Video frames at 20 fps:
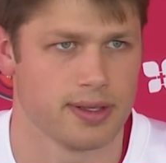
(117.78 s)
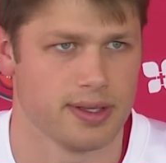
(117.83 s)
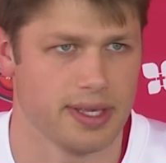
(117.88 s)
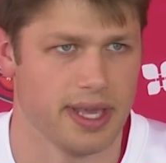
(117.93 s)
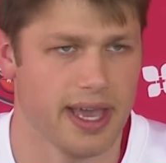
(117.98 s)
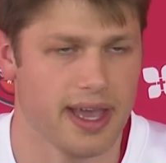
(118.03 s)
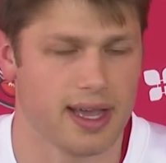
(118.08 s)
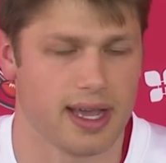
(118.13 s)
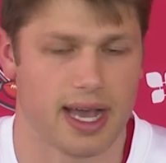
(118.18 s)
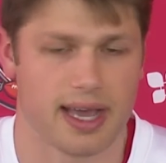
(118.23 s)

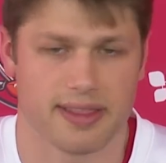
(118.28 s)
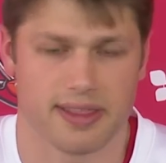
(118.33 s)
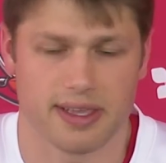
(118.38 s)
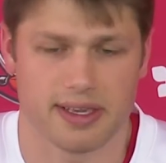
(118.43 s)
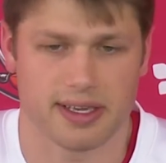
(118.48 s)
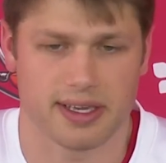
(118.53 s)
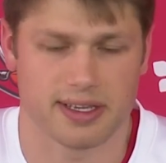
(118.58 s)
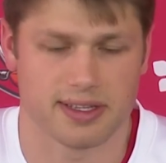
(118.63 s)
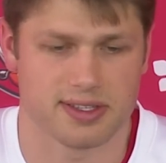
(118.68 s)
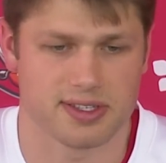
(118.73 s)
Yeah, I
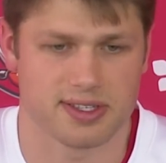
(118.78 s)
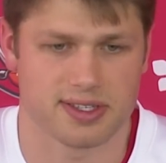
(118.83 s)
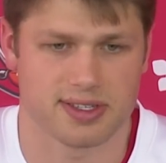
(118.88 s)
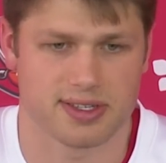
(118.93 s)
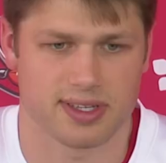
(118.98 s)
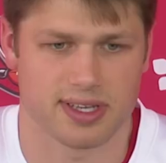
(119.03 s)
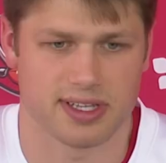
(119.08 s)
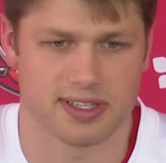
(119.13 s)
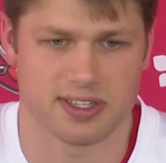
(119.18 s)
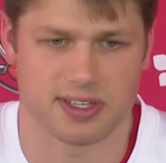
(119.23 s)
think
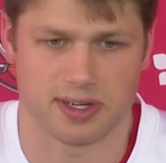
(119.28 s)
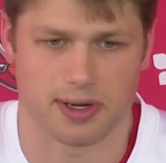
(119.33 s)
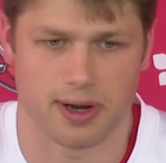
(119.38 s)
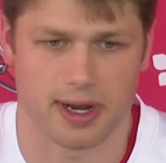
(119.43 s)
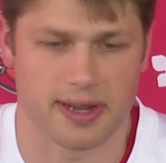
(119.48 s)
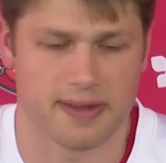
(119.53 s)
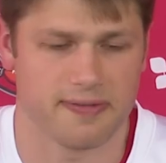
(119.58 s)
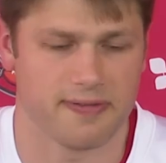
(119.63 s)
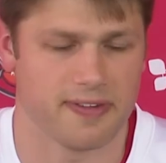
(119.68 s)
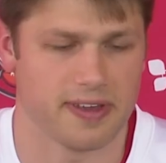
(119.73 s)
it's a
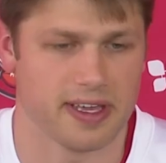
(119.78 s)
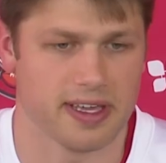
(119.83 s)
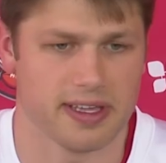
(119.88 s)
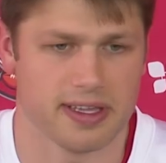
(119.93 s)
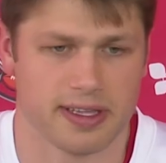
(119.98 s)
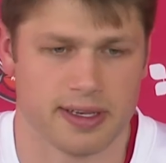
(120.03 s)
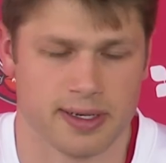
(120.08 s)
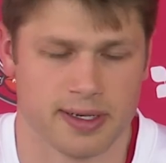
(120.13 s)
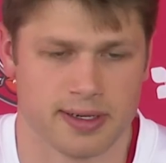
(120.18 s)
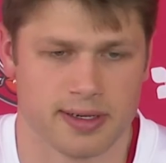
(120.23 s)
great
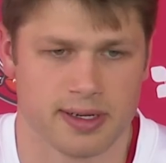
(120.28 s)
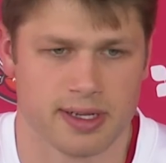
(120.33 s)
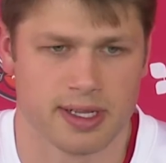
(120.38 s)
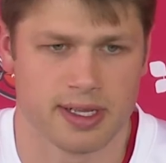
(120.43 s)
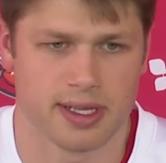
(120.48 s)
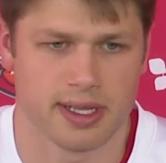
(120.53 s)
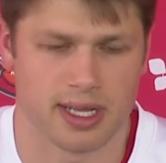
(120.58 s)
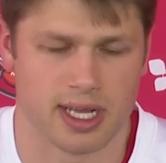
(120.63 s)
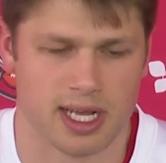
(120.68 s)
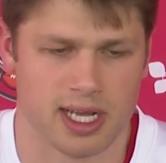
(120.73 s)
fit, and
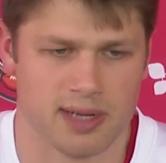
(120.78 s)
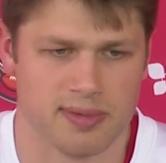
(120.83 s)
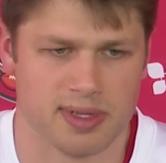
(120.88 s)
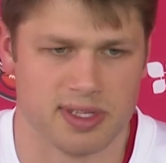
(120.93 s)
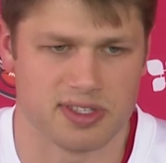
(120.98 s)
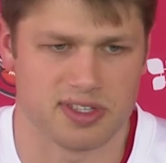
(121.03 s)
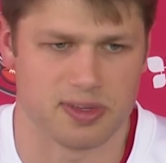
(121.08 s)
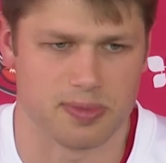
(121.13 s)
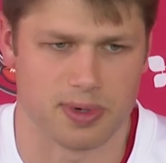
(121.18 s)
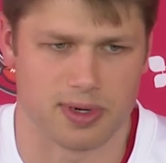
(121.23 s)

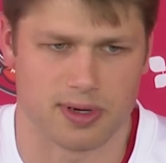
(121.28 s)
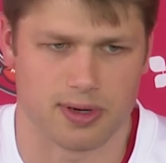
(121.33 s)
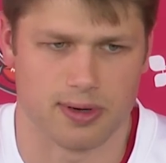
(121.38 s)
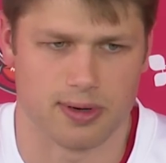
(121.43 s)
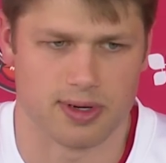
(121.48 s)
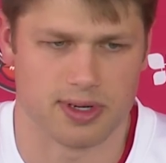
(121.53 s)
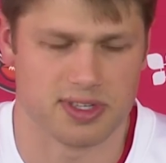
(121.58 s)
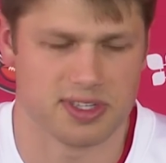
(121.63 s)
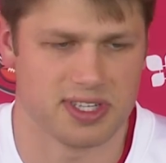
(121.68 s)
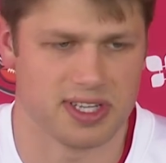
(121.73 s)
it's super
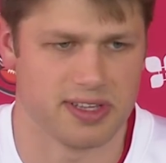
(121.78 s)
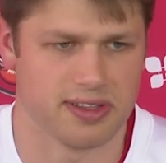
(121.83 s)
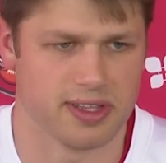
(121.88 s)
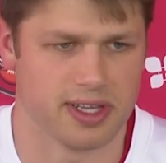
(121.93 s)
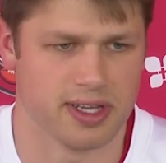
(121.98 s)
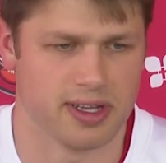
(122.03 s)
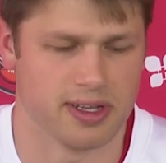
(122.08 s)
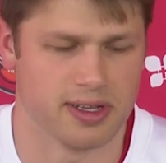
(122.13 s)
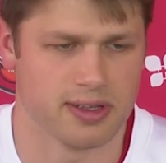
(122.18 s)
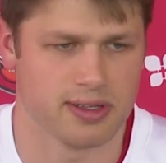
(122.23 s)
cool to see
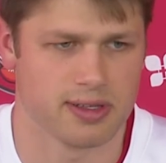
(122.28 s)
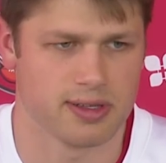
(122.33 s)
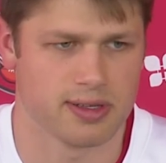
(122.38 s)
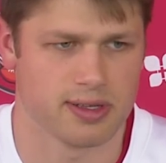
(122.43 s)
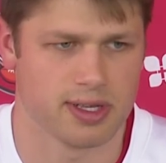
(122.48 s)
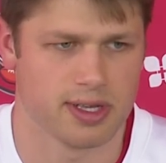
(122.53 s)
the